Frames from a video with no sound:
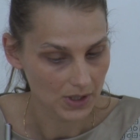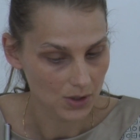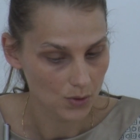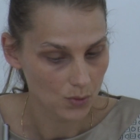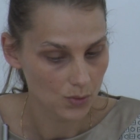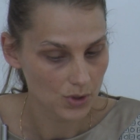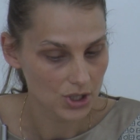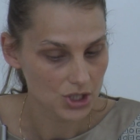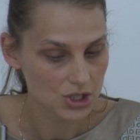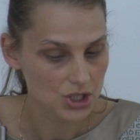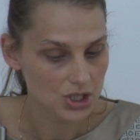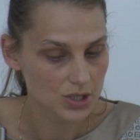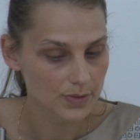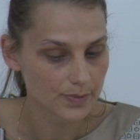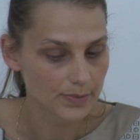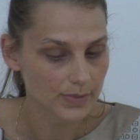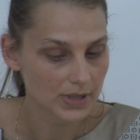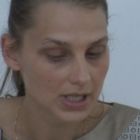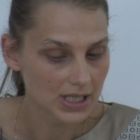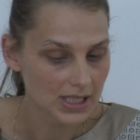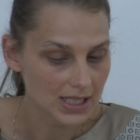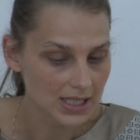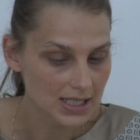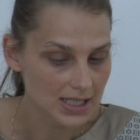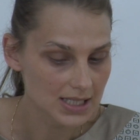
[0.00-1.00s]
which
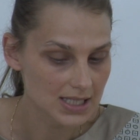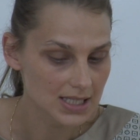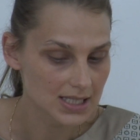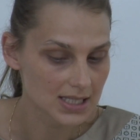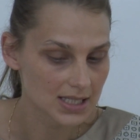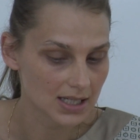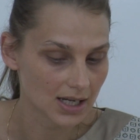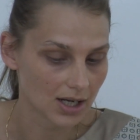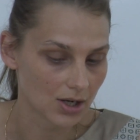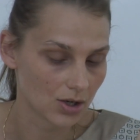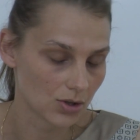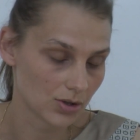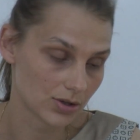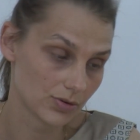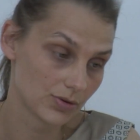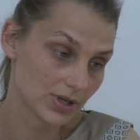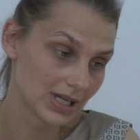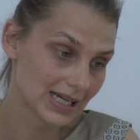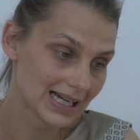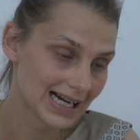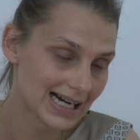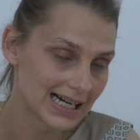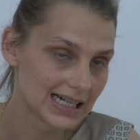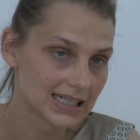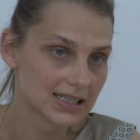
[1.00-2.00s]
means
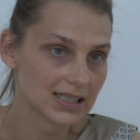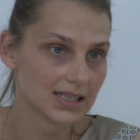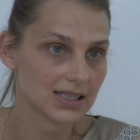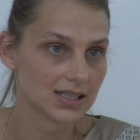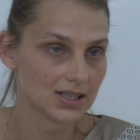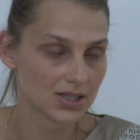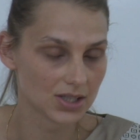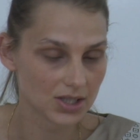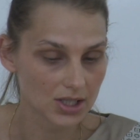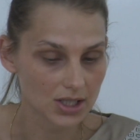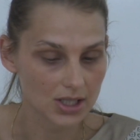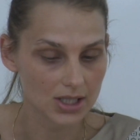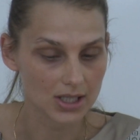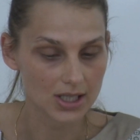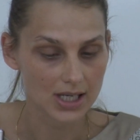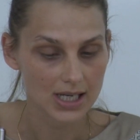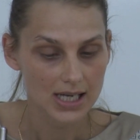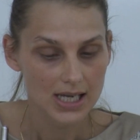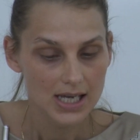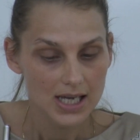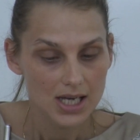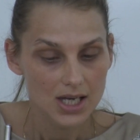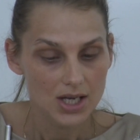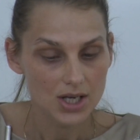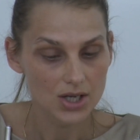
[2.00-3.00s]
regarding
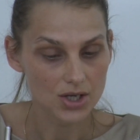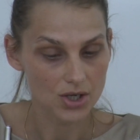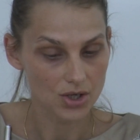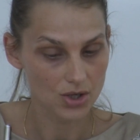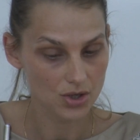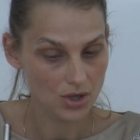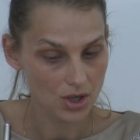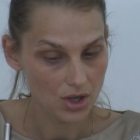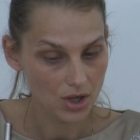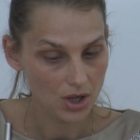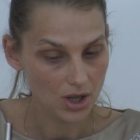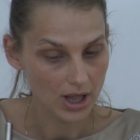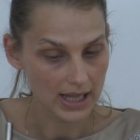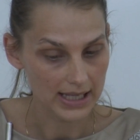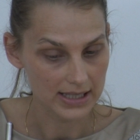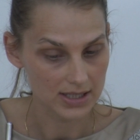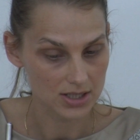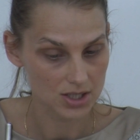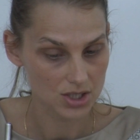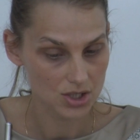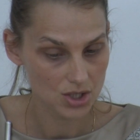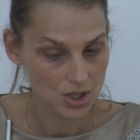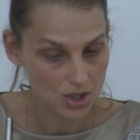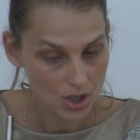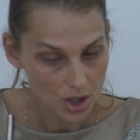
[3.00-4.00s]
the goal and
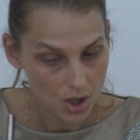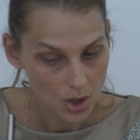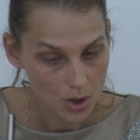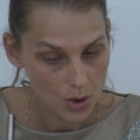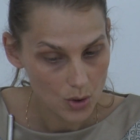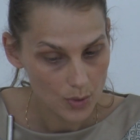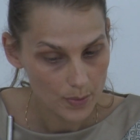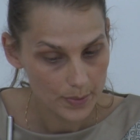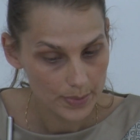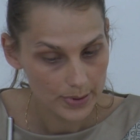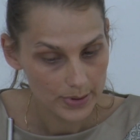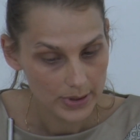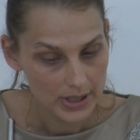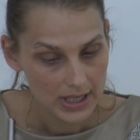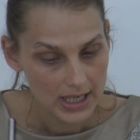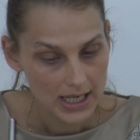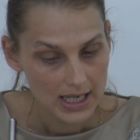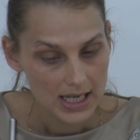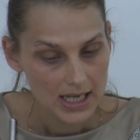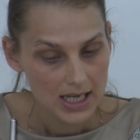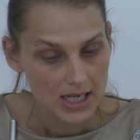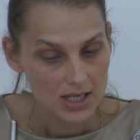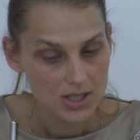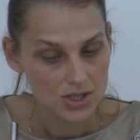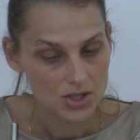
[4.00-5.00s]
scope.
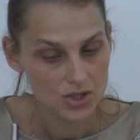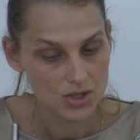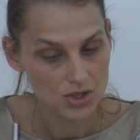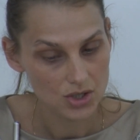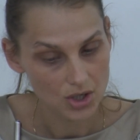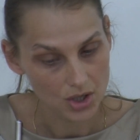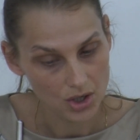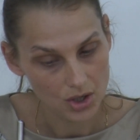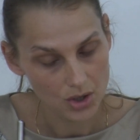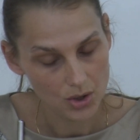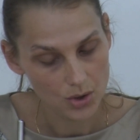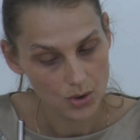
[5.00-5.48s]
So